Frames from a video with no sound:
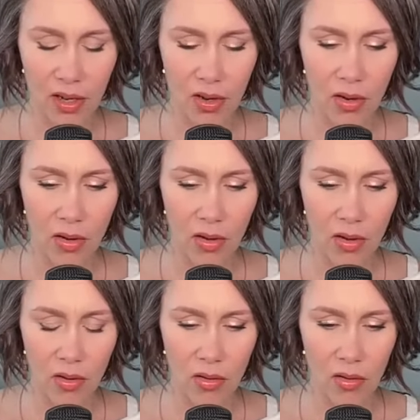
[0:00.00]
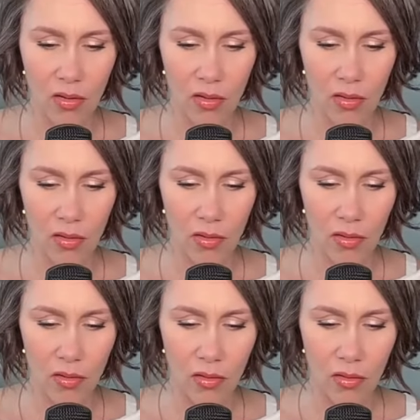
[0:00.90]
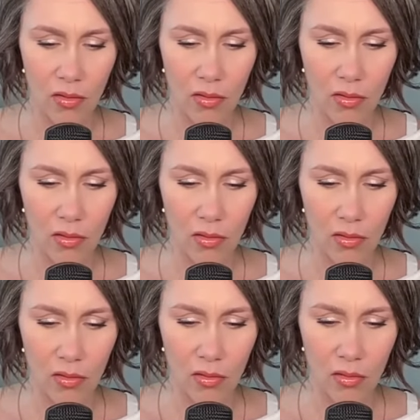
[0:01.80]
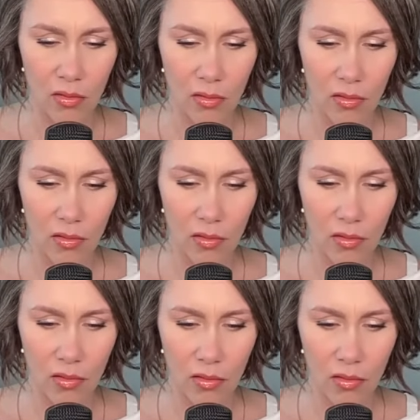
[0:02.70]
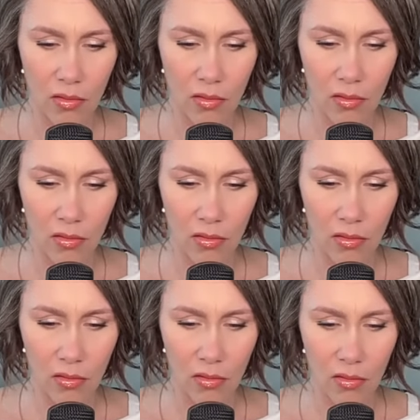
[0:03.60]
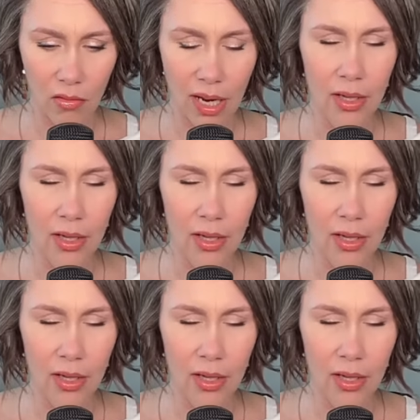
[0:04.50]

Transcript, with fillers: oh